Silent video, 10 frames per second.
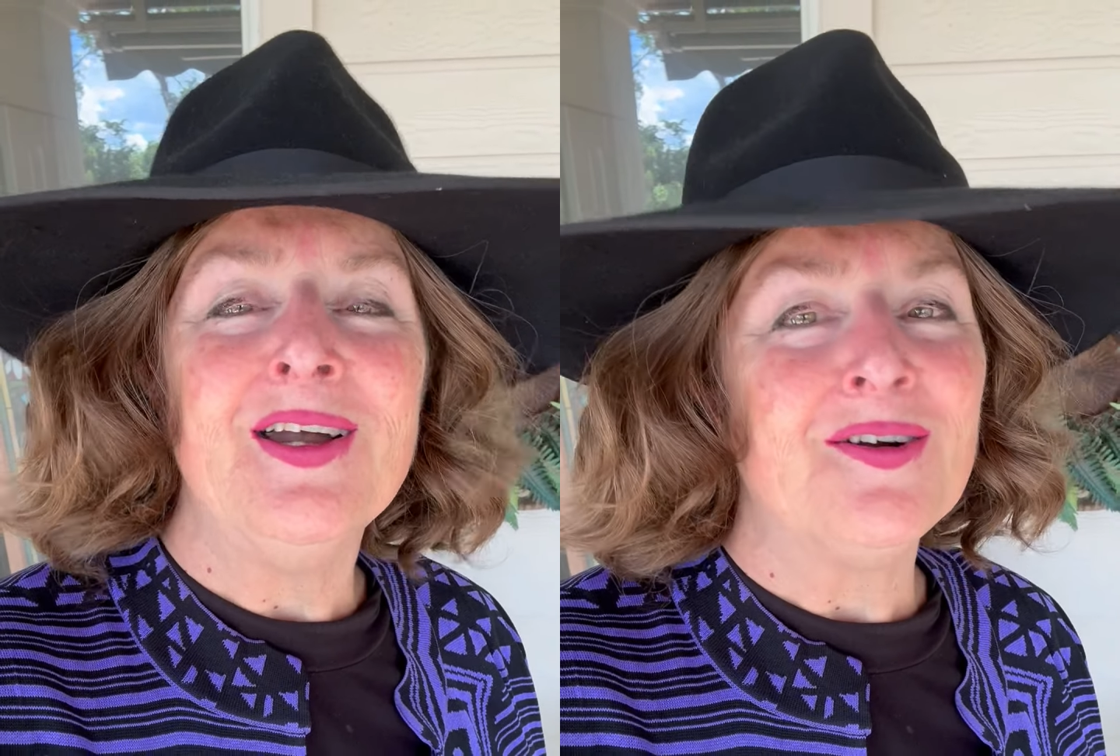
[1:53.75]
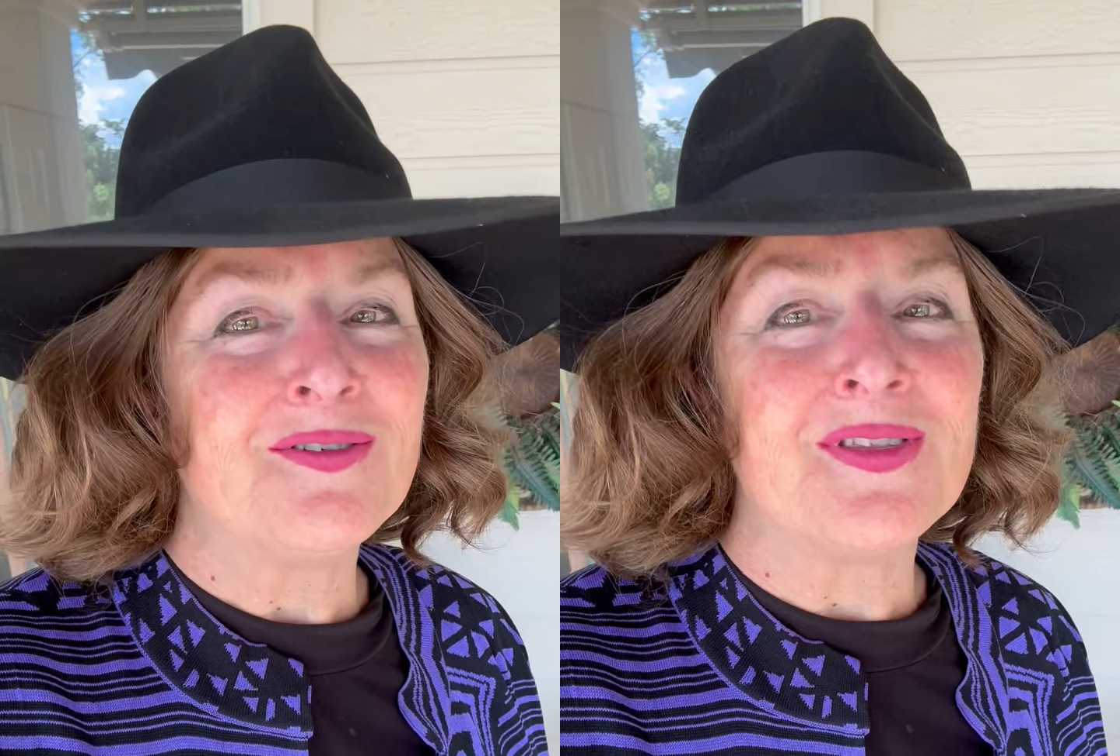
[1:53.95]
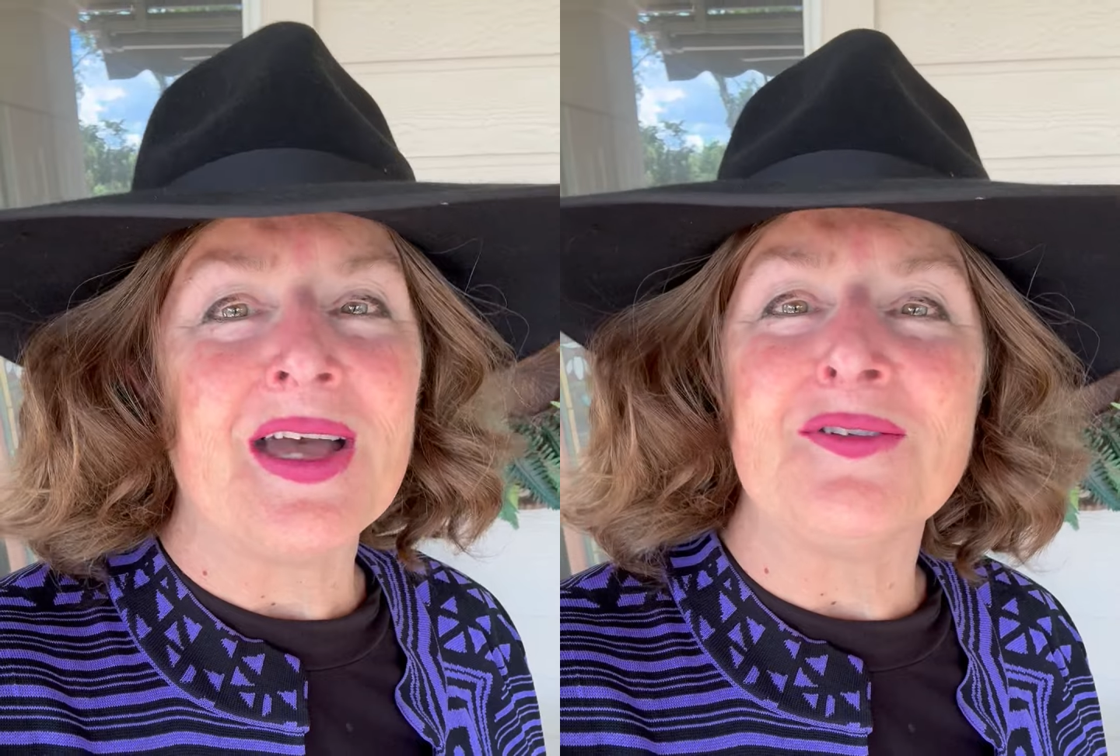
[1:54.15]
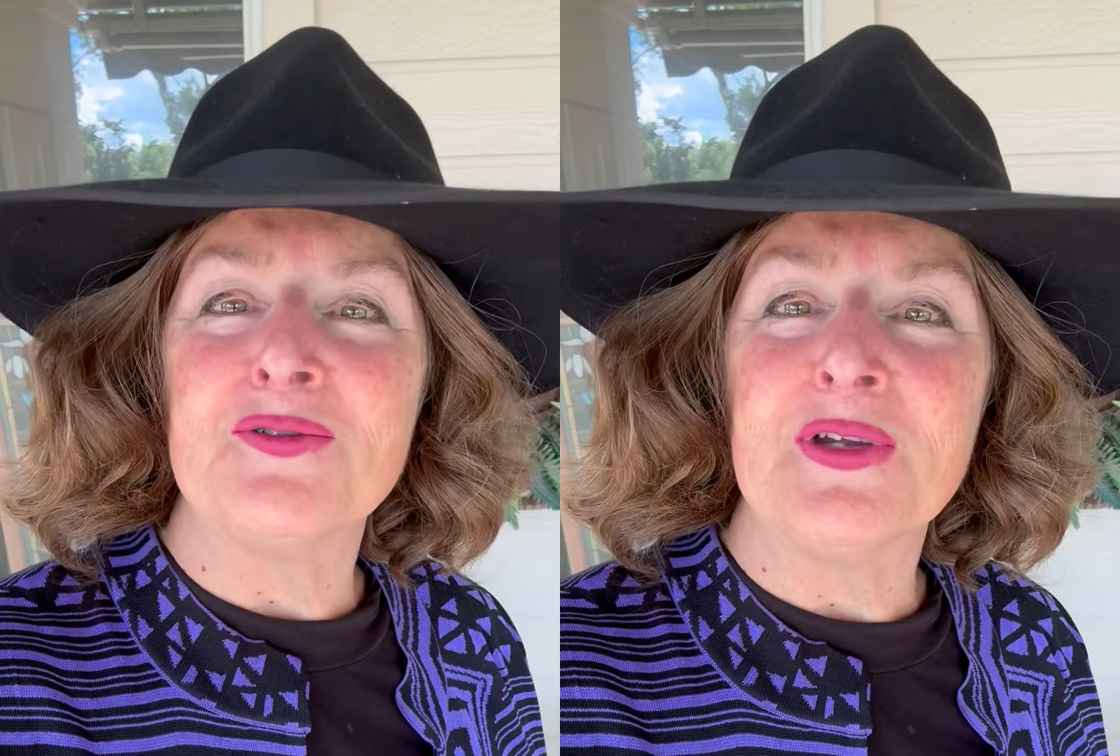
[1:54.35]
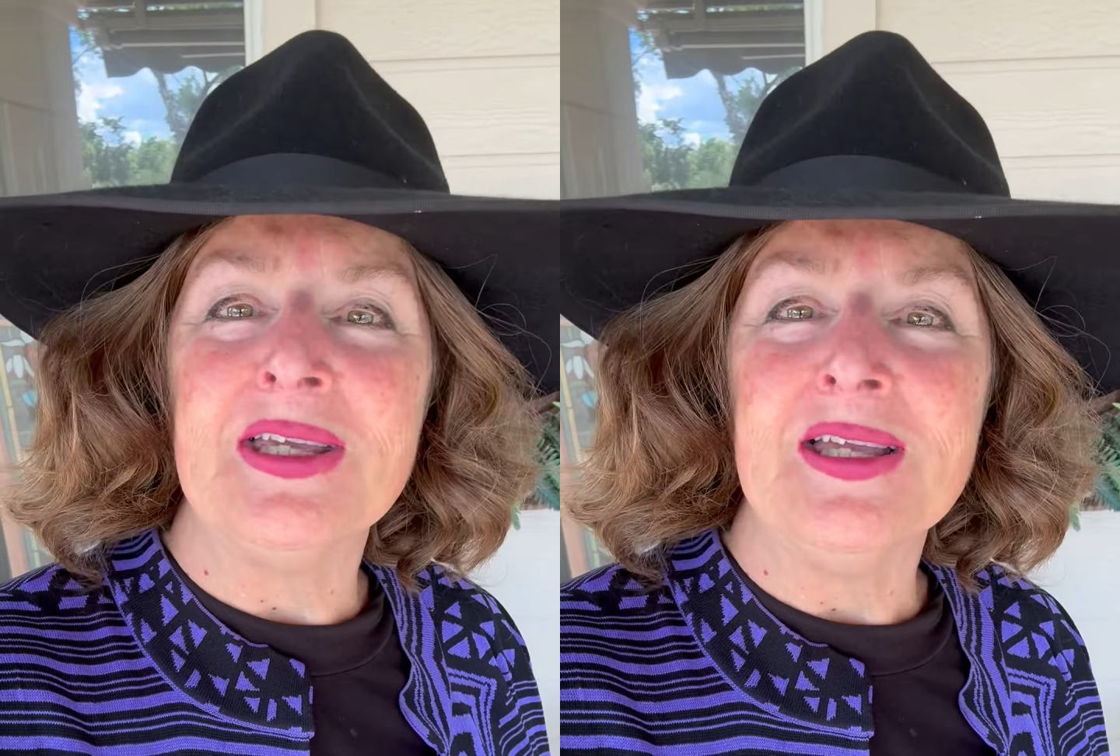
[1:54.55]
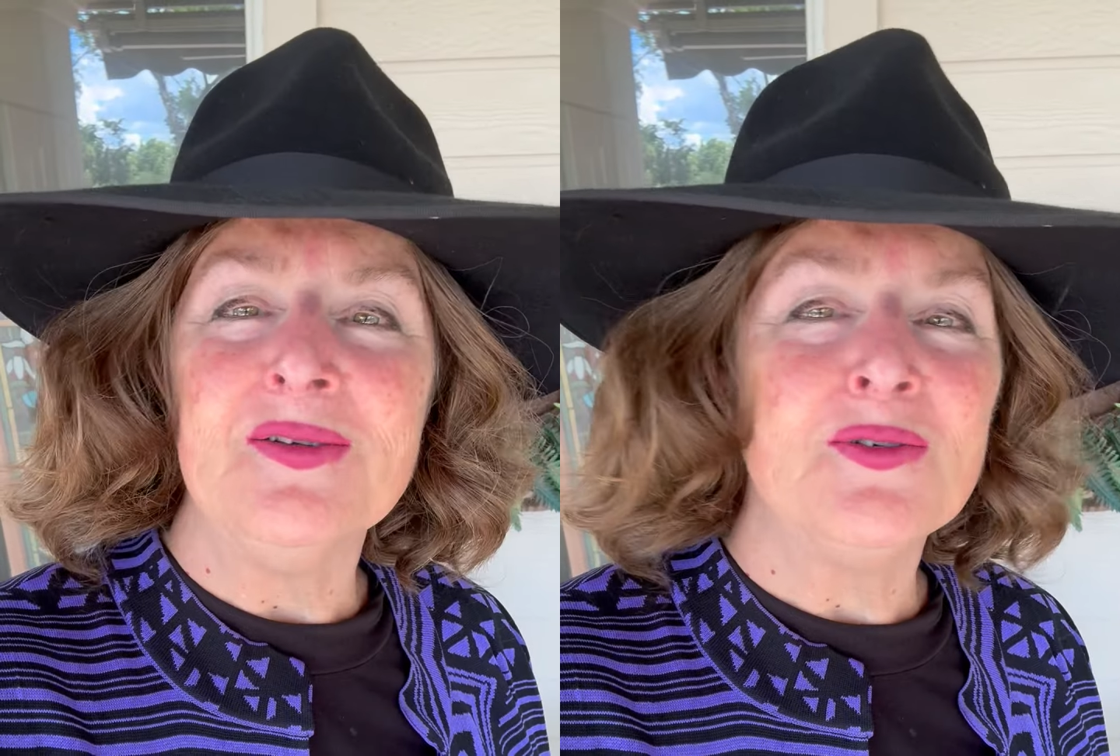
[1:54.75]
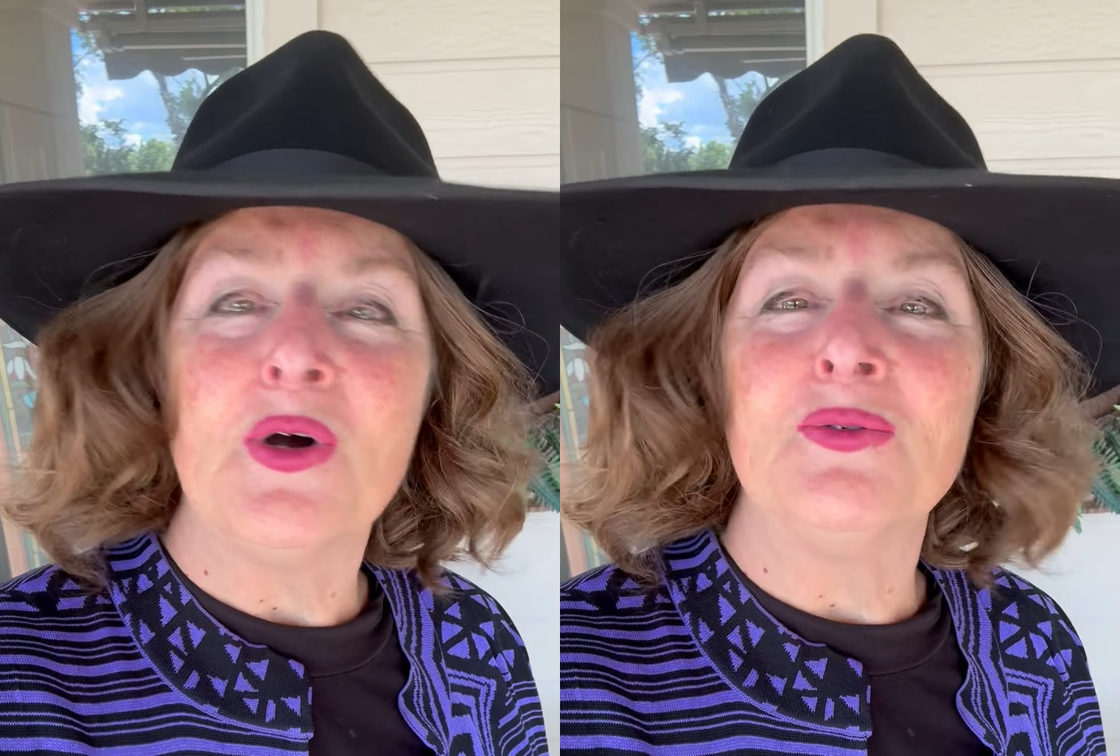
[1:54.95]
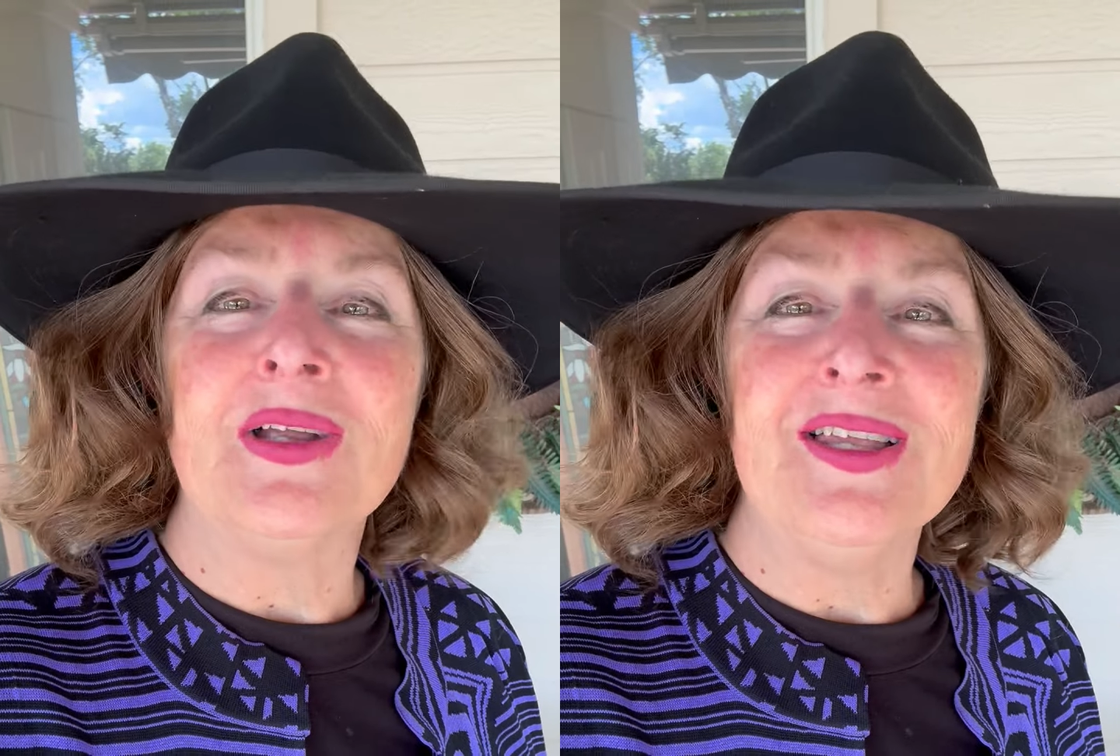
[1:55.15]
for that free
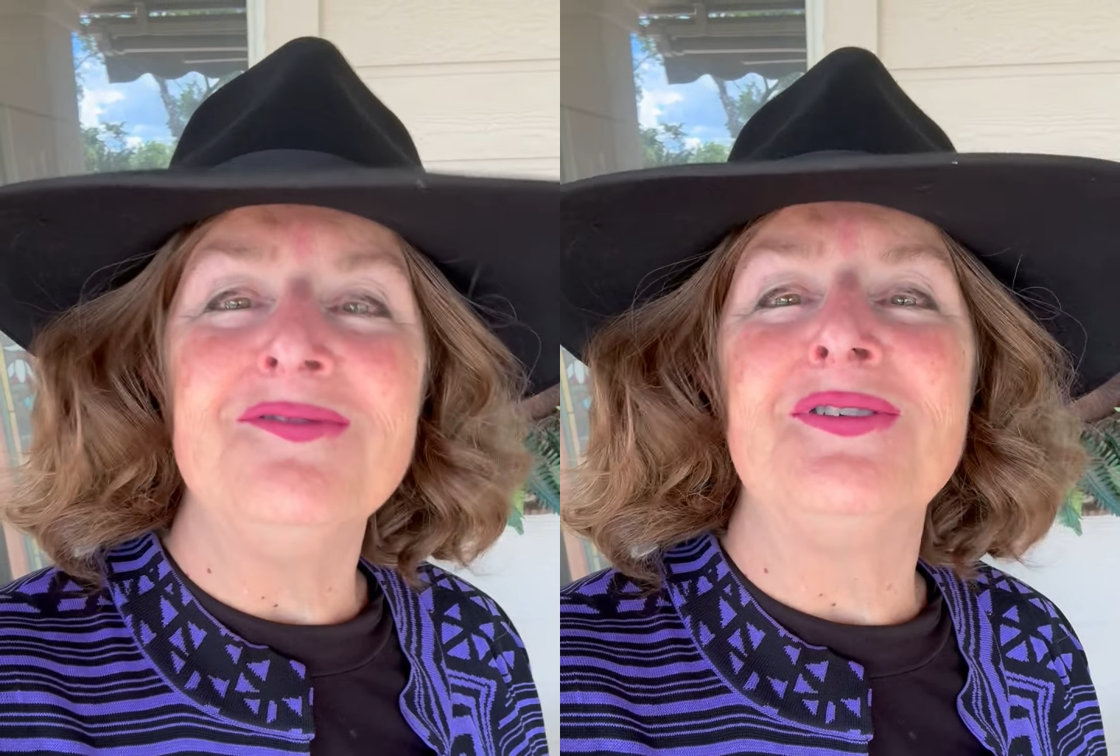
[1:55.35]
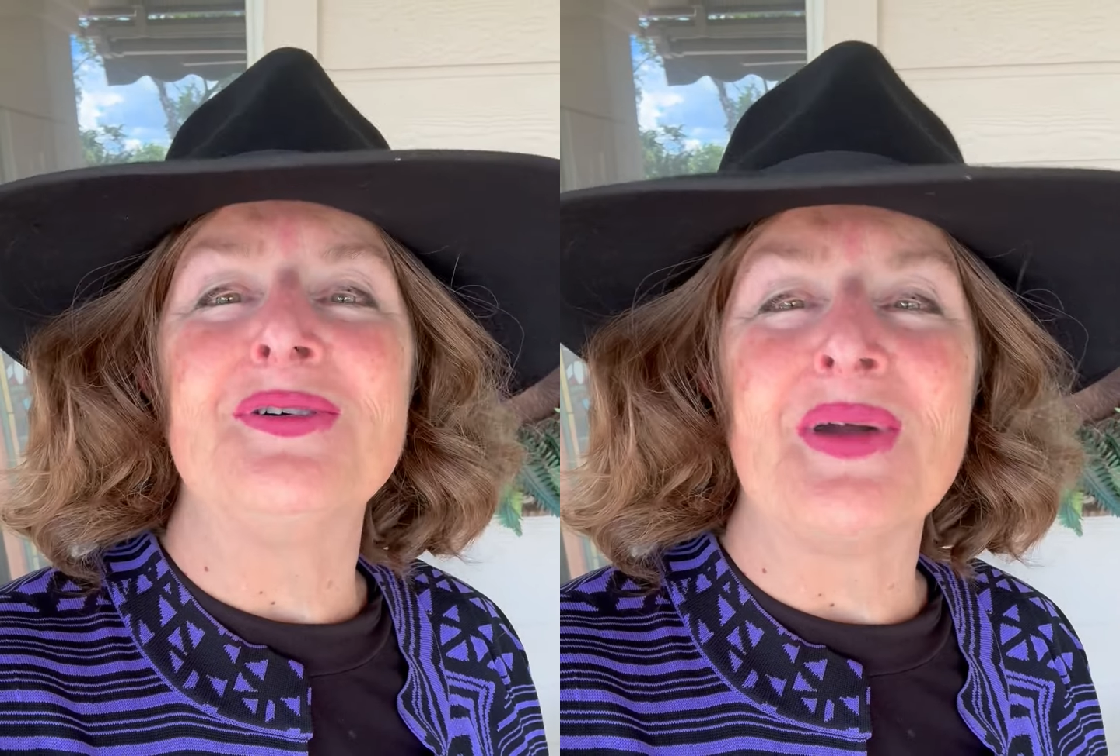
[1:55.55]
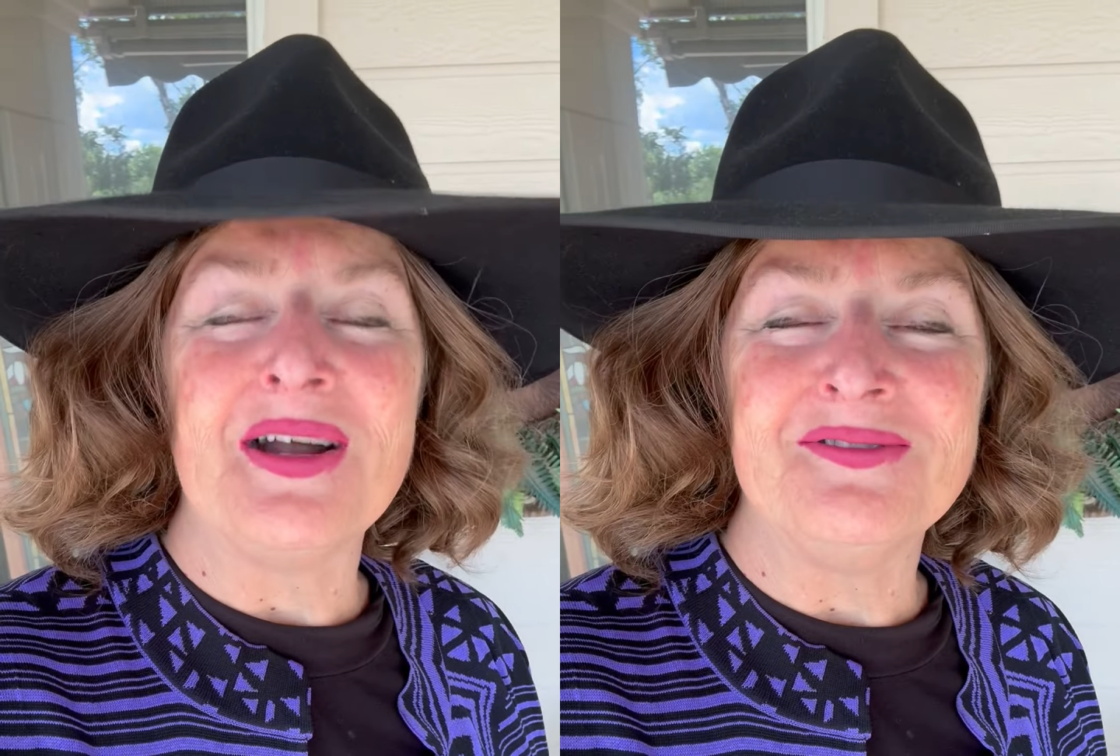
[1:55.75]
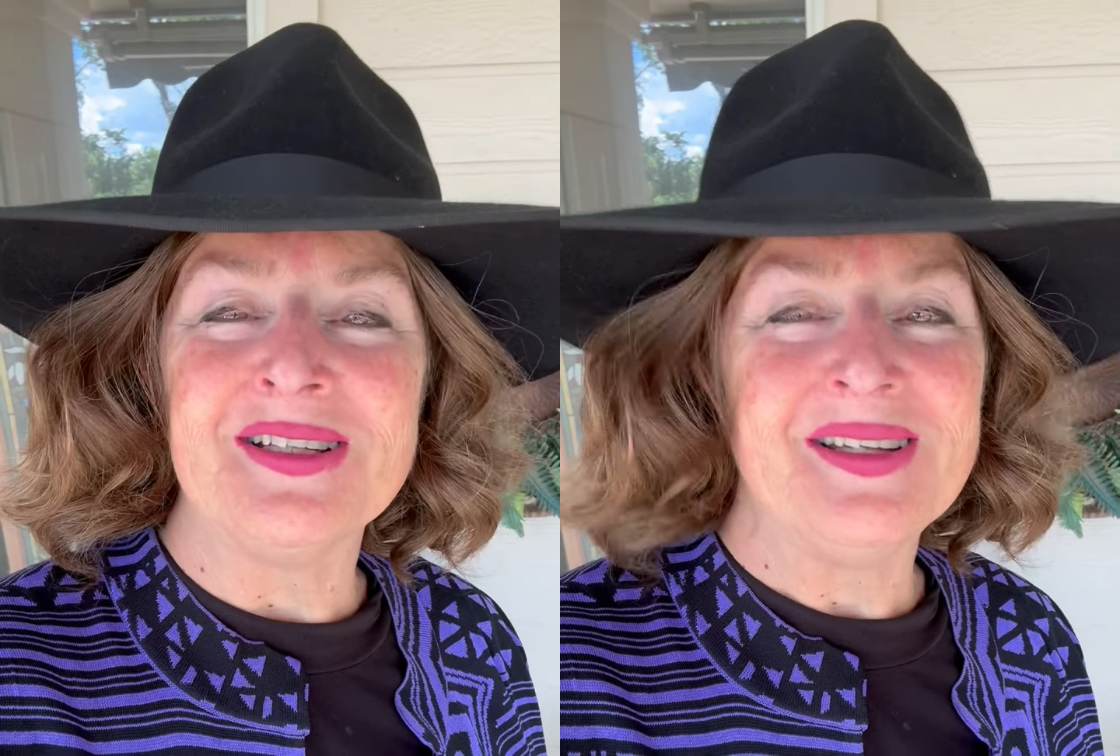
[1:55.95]
infographic.